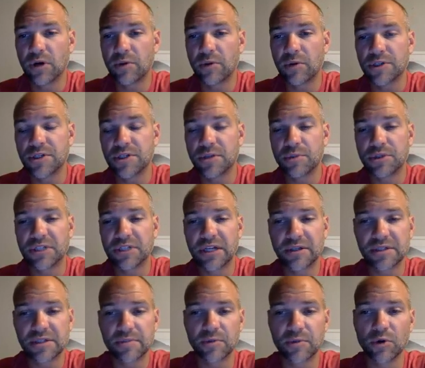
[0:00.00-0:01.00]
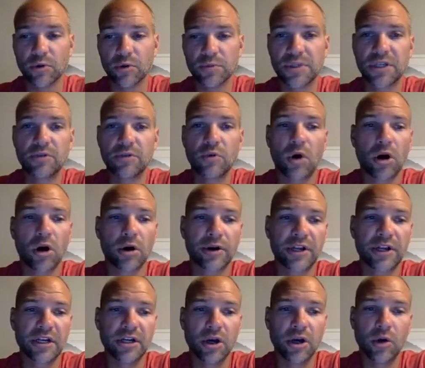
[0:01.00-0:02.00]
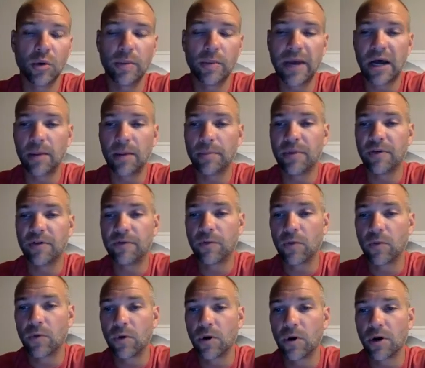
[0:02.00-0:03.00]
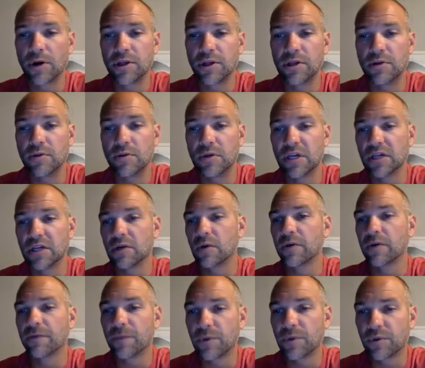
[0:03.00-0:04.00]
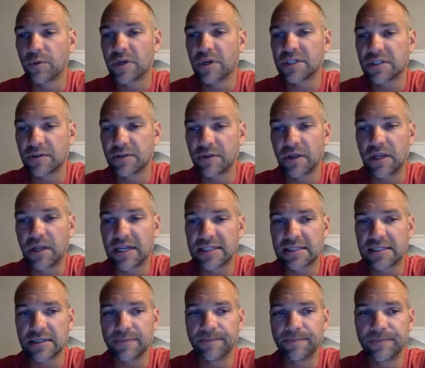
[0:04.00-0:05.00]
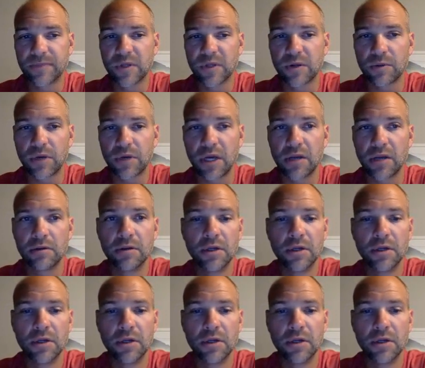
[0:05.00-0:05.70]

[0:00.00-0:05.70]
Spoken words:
I want you to put down some groups that you already know about before you get going for the rest of the lesson. Okay?